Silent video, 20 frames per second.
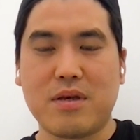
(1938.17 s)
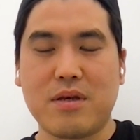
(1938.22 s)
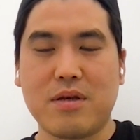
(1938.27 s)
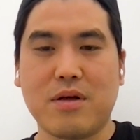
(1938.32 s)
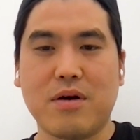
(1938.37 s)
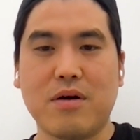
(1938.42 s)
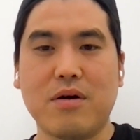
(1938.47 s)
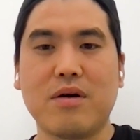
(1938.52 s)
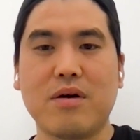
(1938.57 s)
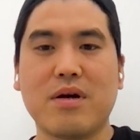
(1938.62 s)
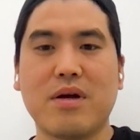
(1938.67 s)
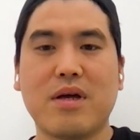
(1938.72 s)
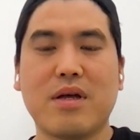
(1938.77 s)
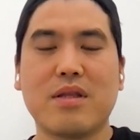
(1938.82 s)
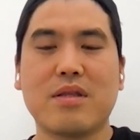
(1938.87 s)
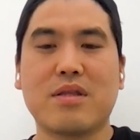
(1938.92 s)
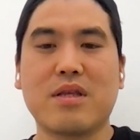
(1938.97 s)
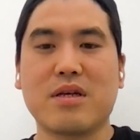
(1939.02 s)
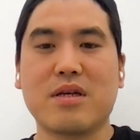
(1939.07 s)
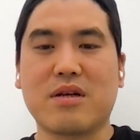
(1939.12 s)
you know,
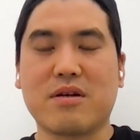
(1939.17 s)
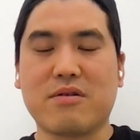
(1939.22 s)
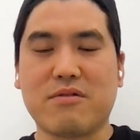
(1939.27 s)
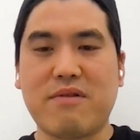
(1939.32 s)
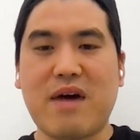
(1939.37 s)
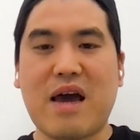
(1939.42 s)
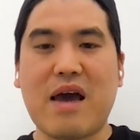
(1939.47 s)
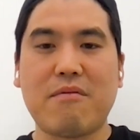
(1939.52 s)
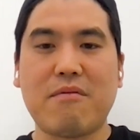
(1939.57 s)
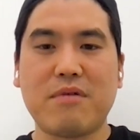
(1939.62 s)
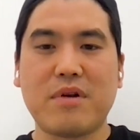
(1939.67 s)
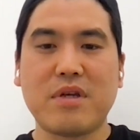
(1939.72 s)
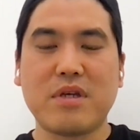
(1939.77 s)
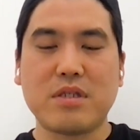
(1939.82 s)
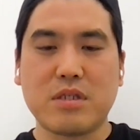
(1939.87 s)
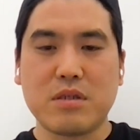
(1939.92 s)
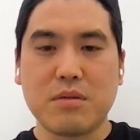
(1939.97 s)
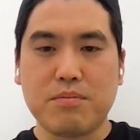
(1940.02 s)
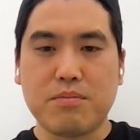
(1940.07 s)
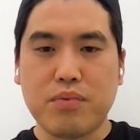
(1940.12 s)
the gravity
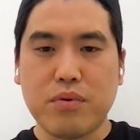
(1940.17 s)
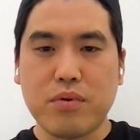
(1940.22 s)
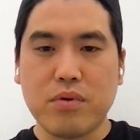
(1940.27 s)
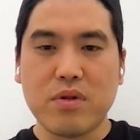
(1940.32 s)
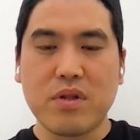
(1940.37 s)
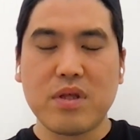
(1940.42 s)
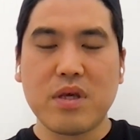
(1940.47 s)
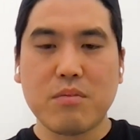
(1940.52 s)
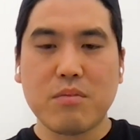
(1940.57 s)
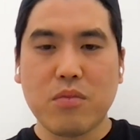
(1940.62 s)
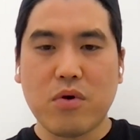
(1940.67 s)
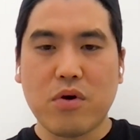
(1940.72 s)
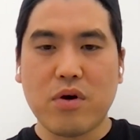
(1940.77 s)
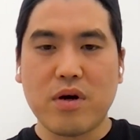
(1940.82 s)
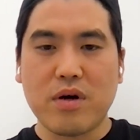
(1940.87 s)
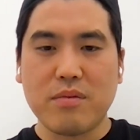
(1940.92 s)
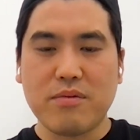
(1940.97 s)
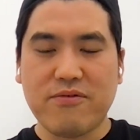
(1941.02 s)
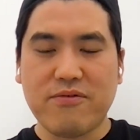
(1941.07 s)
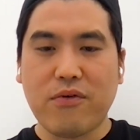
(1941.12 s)
is uh, pulling
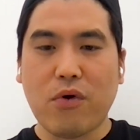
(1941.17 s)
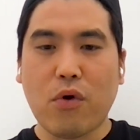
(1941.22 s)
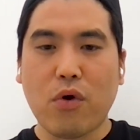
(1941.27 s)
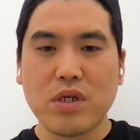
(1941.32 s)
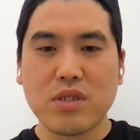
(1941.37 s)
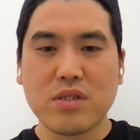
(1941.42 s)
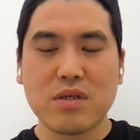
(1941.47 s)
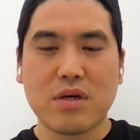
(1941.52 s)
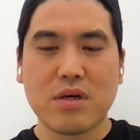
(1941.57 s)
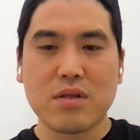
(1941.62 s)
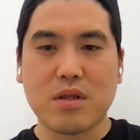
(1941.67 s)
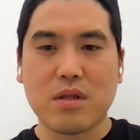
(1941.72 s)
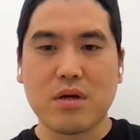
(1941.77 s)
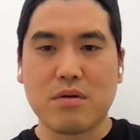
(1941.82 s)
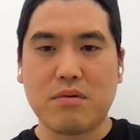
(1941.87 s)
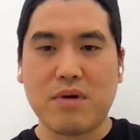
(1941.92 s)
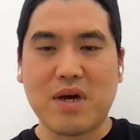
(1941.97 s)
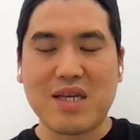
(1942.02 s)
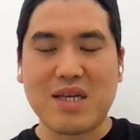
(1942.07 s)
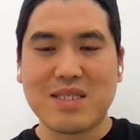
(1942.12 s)
more force on the
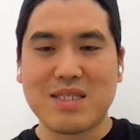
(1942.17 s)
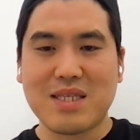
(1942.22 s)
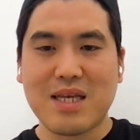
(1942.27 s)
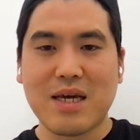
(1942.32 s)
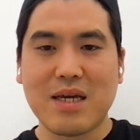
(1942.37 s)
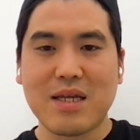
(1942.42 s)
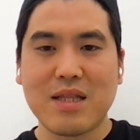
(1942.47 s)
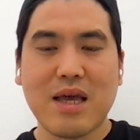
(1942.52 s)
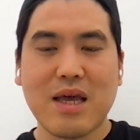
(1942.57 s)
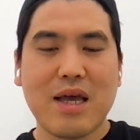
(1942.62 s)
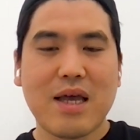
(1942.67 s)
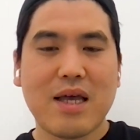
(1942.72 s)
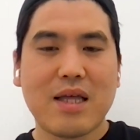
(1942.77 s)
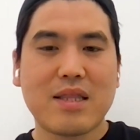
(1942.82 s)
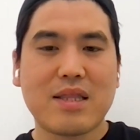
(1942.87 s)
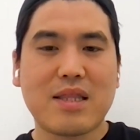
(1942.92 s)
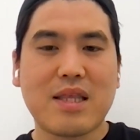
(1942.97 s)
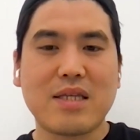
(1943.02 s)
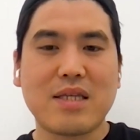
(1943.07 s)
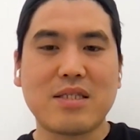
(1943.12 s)
right side
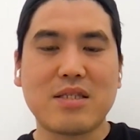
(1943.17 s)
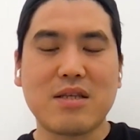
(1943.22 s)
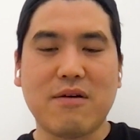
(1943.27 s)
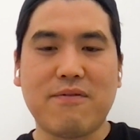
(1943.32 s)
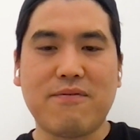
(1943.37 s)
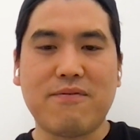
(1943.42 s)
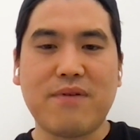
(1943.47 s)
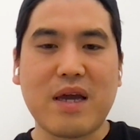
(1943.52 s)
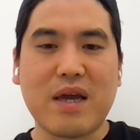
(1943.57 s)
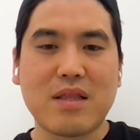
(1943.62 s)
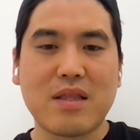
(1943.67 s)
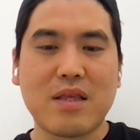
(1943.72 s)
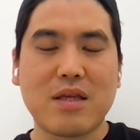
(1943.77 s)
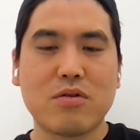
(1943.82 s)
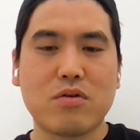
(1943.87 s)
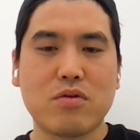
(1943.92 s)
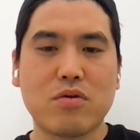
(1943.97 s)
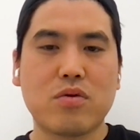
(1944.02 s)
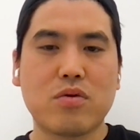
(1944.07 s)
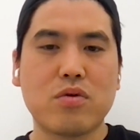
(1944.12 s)
that's affecting
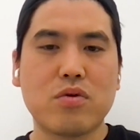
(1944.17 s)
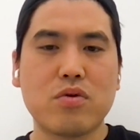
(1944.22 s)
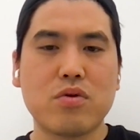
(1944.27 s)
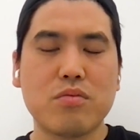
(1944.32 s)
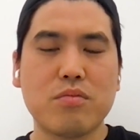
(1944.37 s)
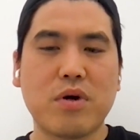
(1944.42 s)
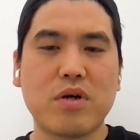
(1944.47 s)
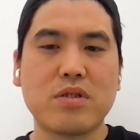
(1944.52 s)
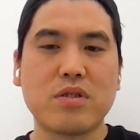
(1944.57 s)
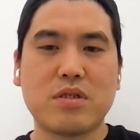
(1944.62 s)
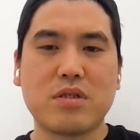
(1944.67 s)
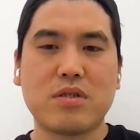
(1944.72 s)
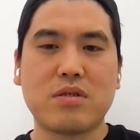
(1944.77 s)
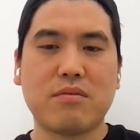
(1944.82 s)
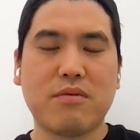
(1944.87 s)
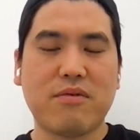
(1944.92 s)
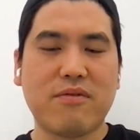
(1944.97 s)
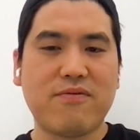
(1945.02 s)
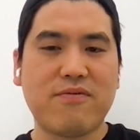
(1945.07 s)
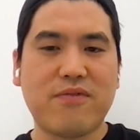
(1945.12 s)
too much
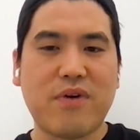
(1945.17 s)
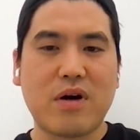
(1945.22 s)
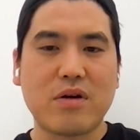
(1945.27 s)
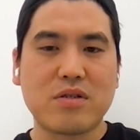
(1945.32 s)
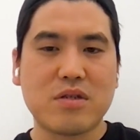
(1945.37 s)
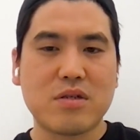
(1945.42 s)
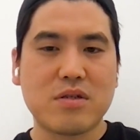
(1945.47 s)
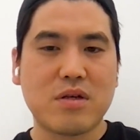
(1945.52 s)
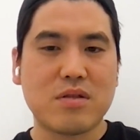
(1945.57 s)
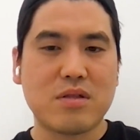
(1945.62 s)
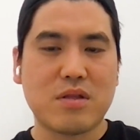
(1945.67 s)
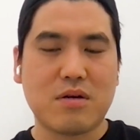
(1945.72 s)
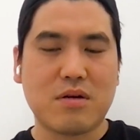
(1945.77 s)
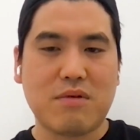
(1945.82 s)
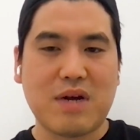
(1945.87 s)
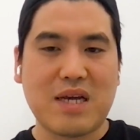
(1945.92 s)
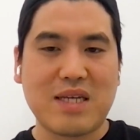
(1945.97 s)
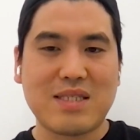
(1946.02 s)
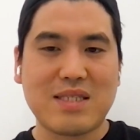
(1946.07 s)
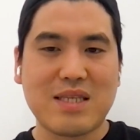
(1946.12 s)
function on the
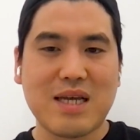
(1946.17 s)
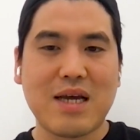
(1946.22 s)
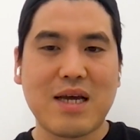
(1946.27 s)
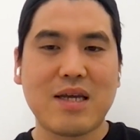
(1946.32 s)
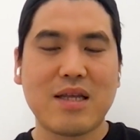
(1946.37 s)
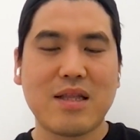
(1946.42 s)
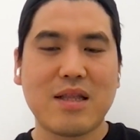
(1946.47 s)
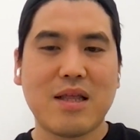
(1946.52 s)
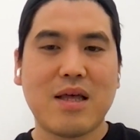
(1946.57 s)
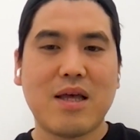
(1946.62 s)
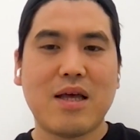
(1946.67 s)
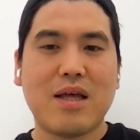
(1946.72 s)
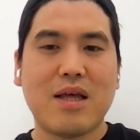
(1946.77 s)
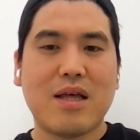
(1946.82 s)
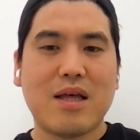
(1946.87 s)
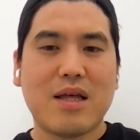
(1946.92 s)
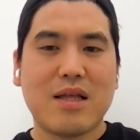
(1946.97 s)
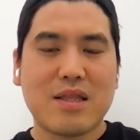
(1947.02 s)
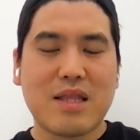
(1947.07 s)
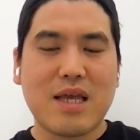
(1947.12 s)
right side
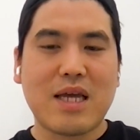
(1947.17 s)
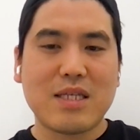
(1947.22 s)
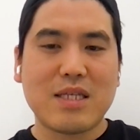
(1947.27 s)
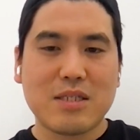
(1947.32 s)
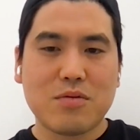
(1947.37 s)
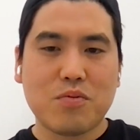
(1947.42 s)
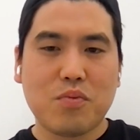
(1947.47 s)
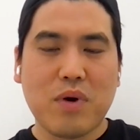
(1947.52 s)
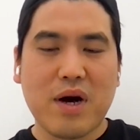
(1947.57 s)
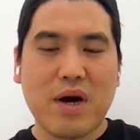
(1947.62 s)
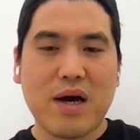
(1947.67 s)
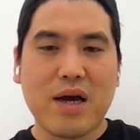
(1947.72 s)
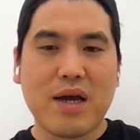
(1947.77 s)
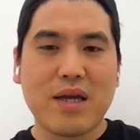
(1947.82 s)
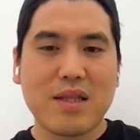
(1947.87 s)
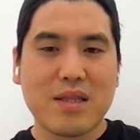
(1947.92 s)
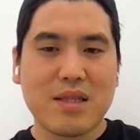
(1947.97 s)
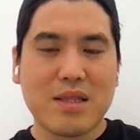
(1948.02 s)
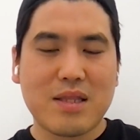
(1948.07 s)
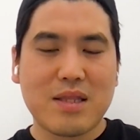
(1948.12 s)
that's
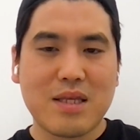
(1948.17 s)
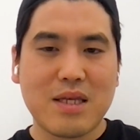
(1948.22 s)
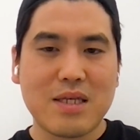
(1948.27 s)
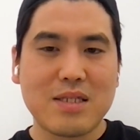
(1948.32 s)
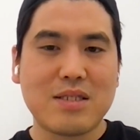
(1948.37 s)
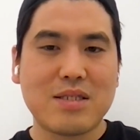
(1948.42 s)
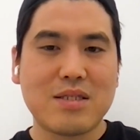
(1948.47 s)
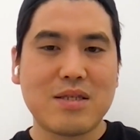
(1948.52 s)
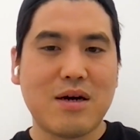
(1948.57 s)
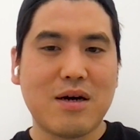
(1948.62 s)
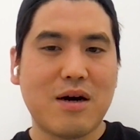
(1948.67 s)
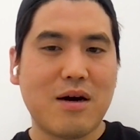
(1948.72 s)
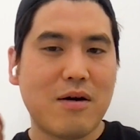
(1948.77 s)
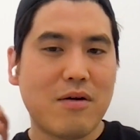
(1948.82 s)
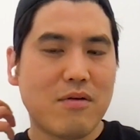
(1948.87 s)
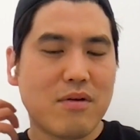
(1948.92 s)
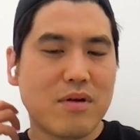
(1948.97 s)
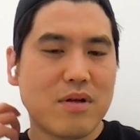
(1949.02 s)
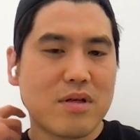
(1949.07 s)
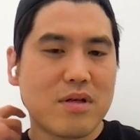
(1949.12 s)
why this uh,
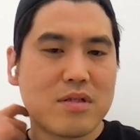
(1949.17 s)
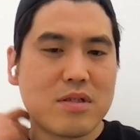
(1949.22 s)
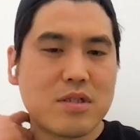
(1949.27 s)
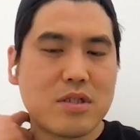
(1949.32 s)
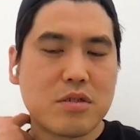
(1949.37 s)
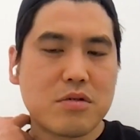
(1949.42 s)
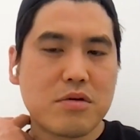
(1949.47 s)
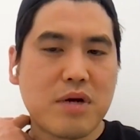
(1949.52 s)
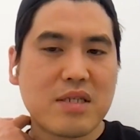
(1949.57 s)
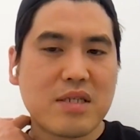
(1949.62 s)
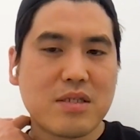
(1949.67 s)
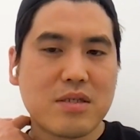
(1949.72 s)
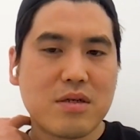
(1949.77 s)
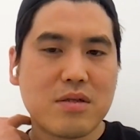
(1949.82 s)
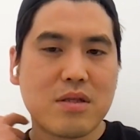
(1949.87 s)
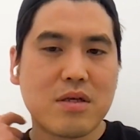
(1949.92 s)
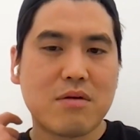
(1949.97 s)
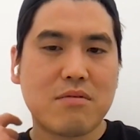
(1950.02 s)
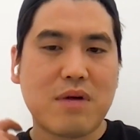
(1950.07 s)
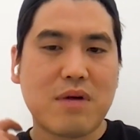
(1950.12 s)
stress on
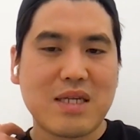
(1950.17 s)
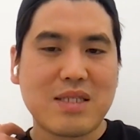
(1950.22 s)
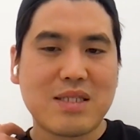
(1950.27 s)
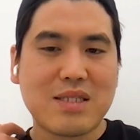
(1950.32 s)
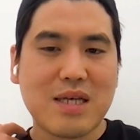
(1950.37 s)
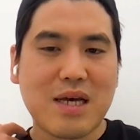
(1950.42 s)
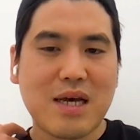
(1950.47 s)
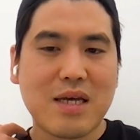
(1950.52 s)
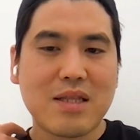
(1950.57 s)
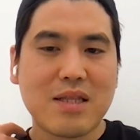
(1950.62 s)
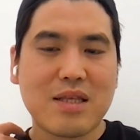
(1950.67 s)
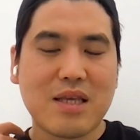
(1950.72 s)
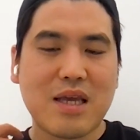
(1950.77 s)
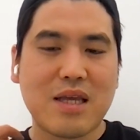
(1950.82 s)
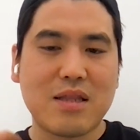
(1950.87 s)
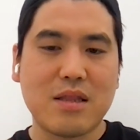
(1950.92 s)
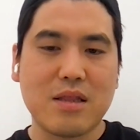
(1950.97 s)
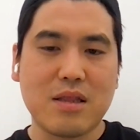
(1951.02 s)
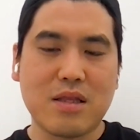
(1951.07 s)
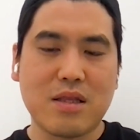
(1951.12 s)
the right side
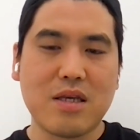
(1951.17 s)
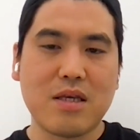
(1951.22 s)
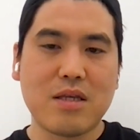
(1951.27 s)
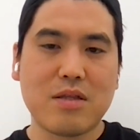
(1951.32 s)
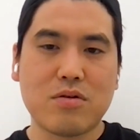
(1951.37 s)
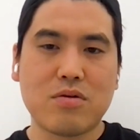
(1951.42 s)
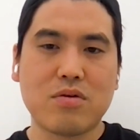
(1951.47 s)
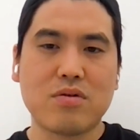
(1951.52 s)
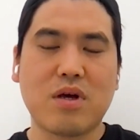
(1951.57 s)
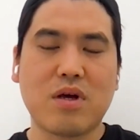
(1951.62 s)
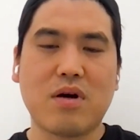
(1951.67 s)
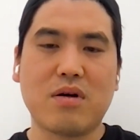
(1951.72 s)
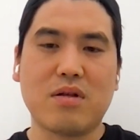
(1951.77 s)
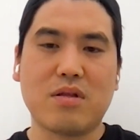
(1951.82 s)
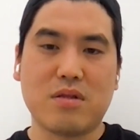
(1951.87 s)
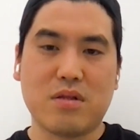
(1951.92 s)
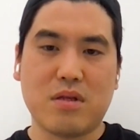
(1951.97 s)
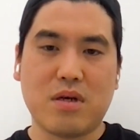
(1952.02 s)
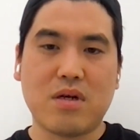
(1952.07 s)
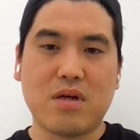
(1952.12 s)
can lead to the
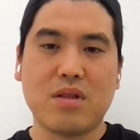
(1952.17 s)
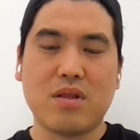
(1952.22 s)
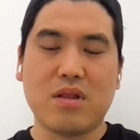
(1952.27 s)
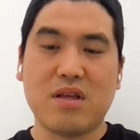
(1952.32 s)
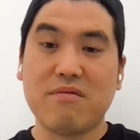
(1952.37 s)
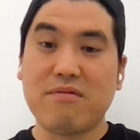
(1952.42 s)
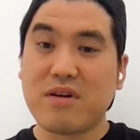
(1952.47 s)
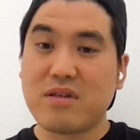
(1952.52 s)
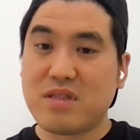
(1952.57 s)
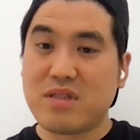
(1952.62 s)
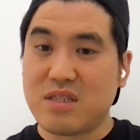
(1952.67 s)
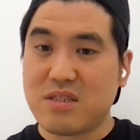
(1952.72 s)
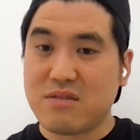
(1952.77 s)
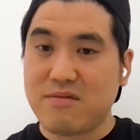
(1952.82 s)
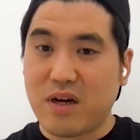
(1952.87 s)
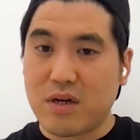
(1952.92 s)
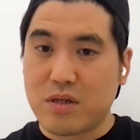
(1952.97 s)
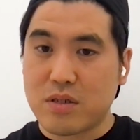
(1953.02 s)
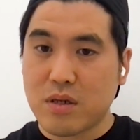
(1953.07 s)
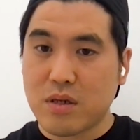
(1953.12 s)
liver
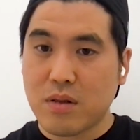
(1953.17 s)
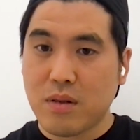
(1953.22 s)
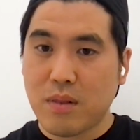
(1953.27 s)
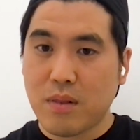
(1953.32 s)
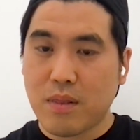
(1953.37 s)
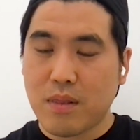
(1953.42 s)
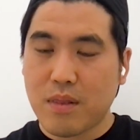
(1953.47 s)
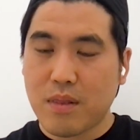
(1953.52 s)
dysfunction.